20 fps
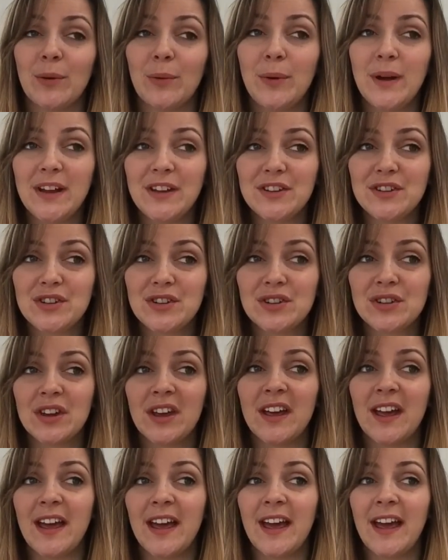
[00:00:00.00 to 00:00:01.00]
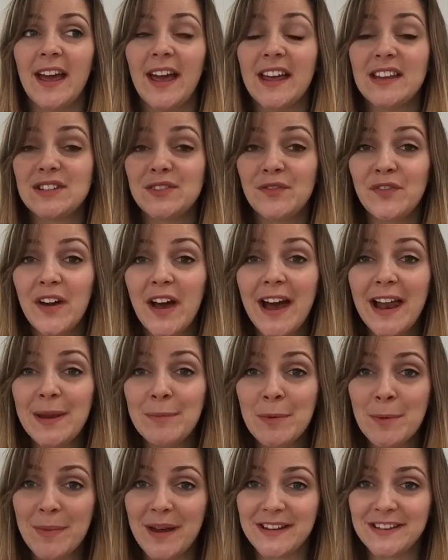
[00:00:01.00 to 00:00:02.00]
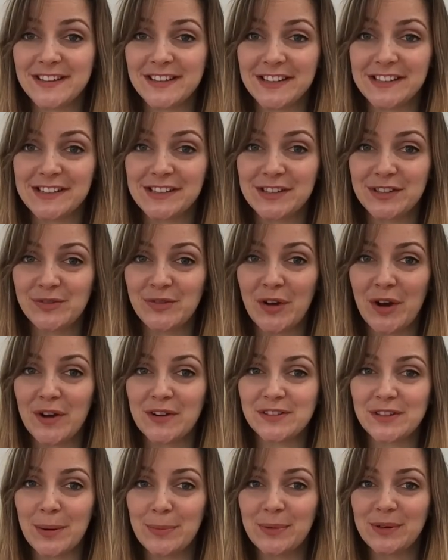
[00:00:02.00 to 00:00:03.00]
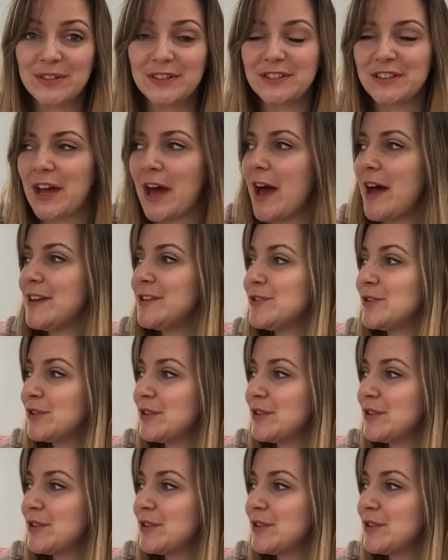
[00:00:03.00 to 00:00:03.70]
which is fairly momentous as far as I'm concerned,